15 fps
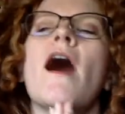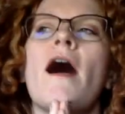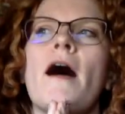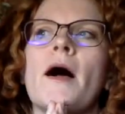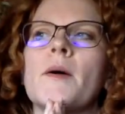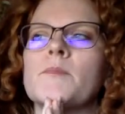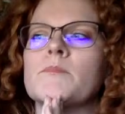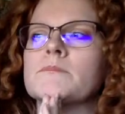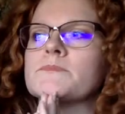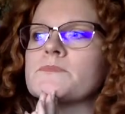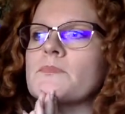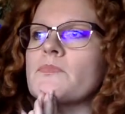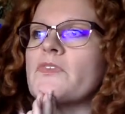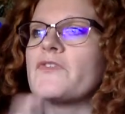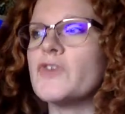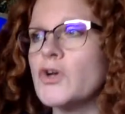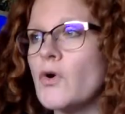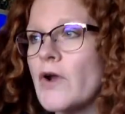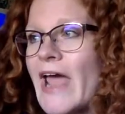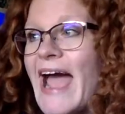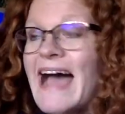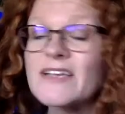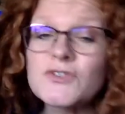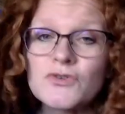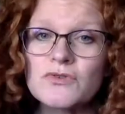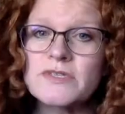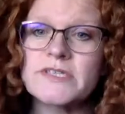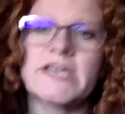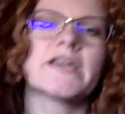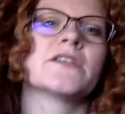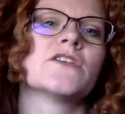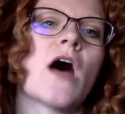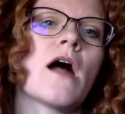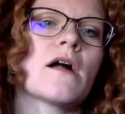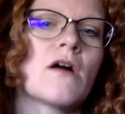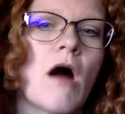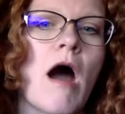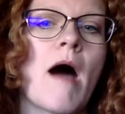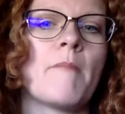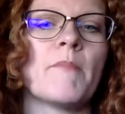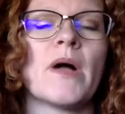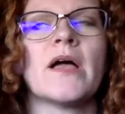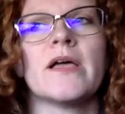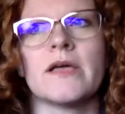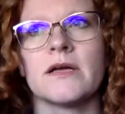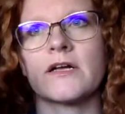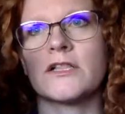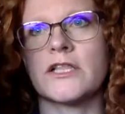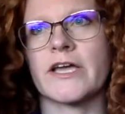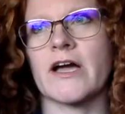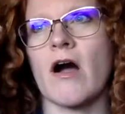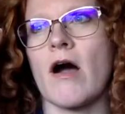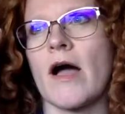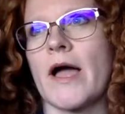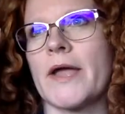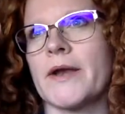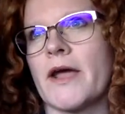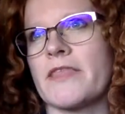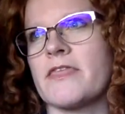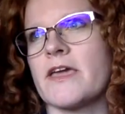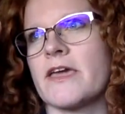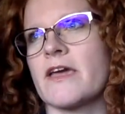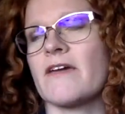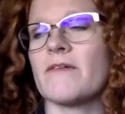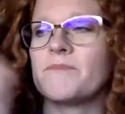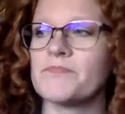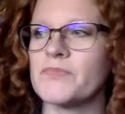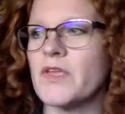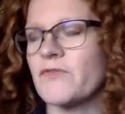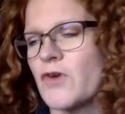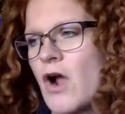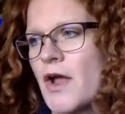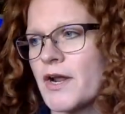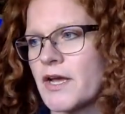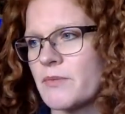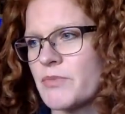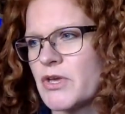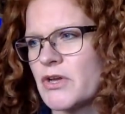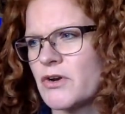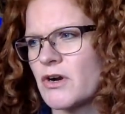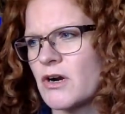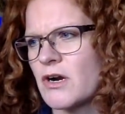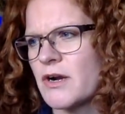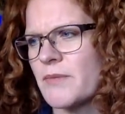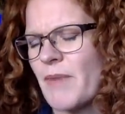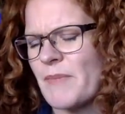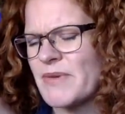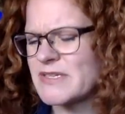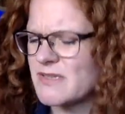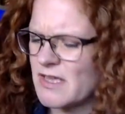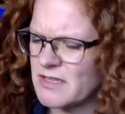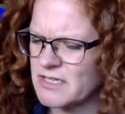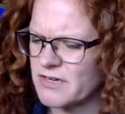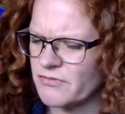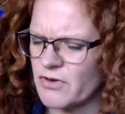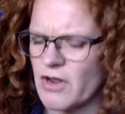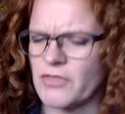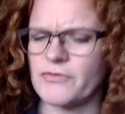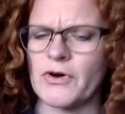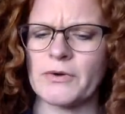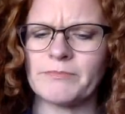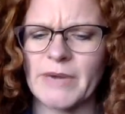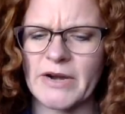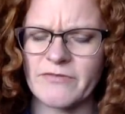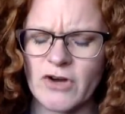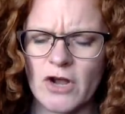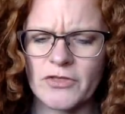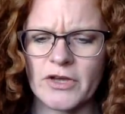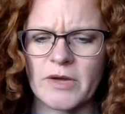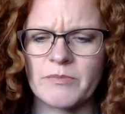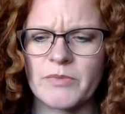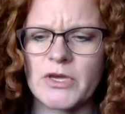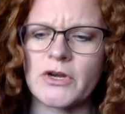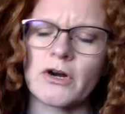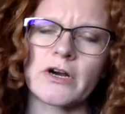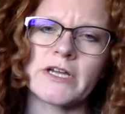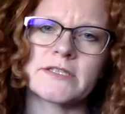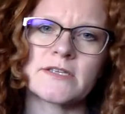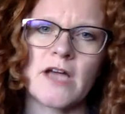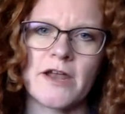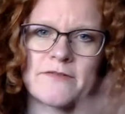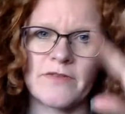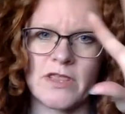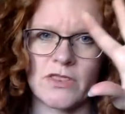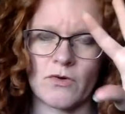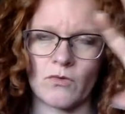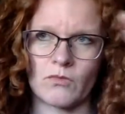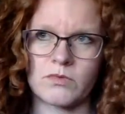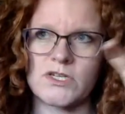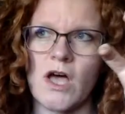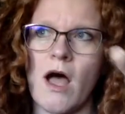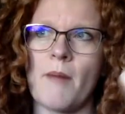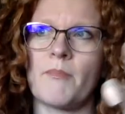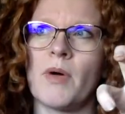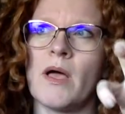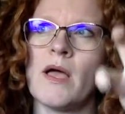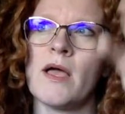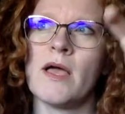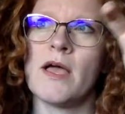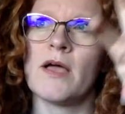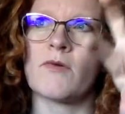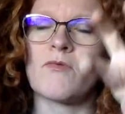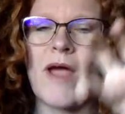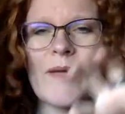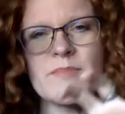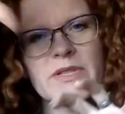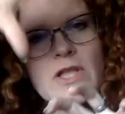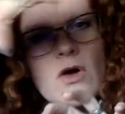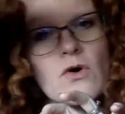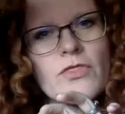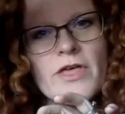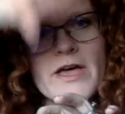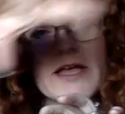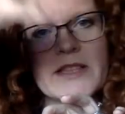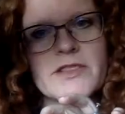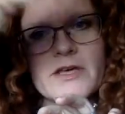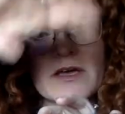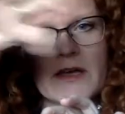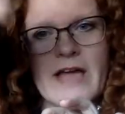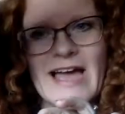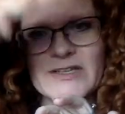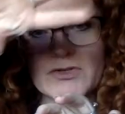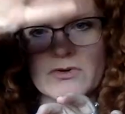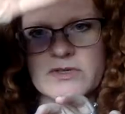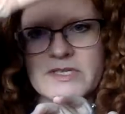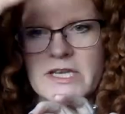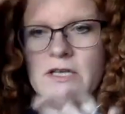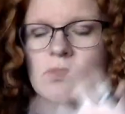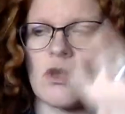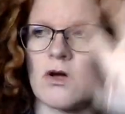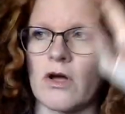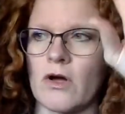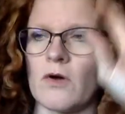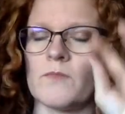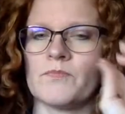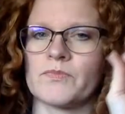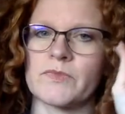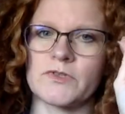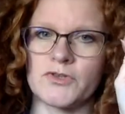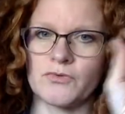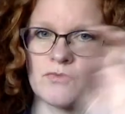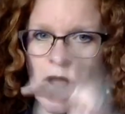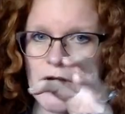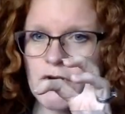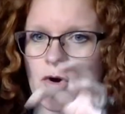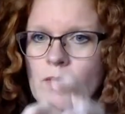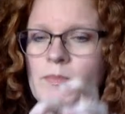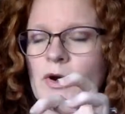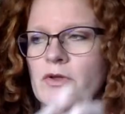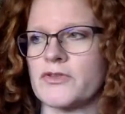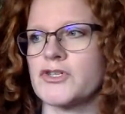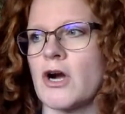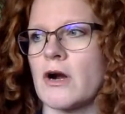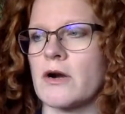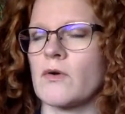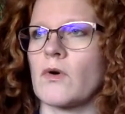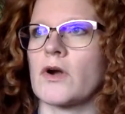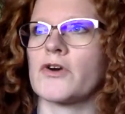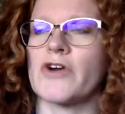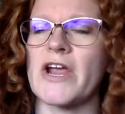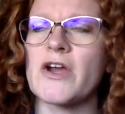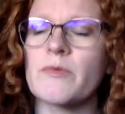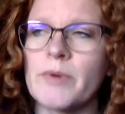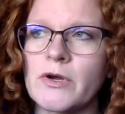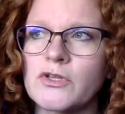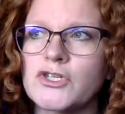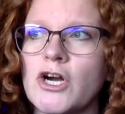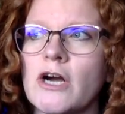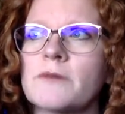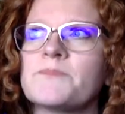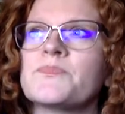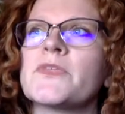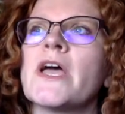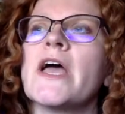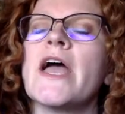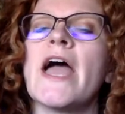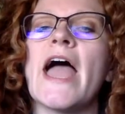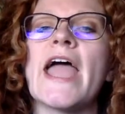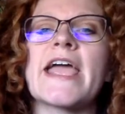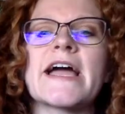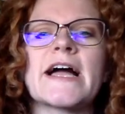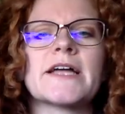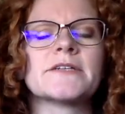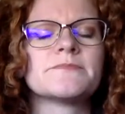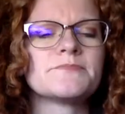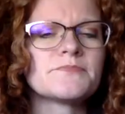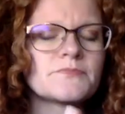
Um, if you go to astroseek dot com, click on, I think if you're on a computer, it might be slightly different on the phone, but if you're on the computer, it's kind of in the top right below the, the AstroSeek logo to run your birth chart or create your birth chart. And